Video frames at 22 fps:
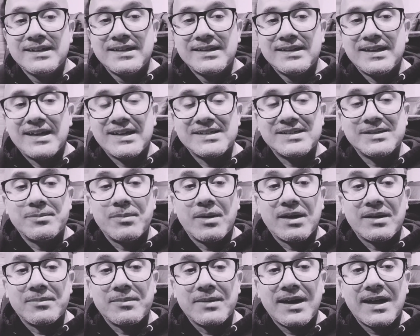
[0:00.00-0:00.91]
That's the
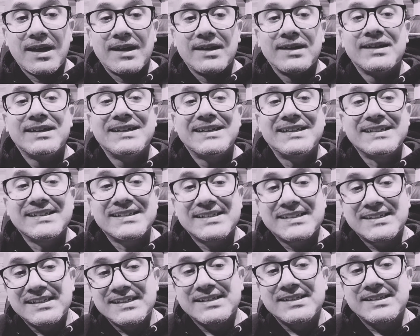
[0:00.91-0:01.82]
bottom line.
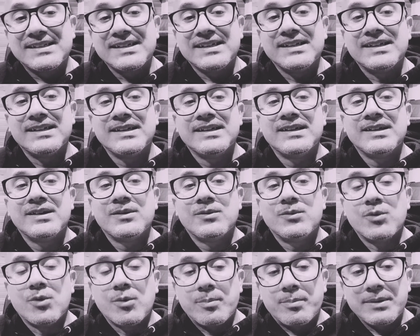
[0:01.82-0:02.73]
Consistent
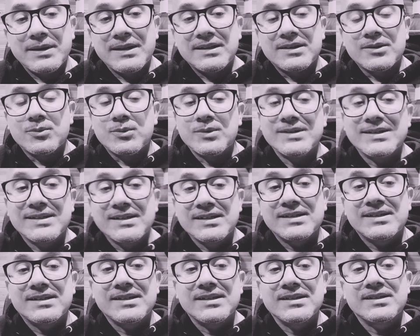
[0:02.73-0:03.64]
will beat the
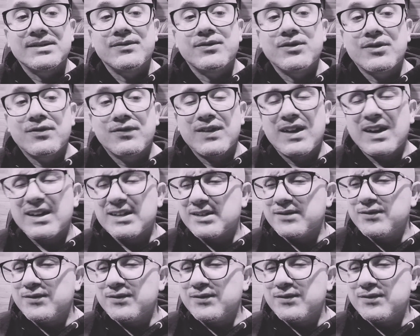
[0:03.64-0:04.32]
resistance of your flesh.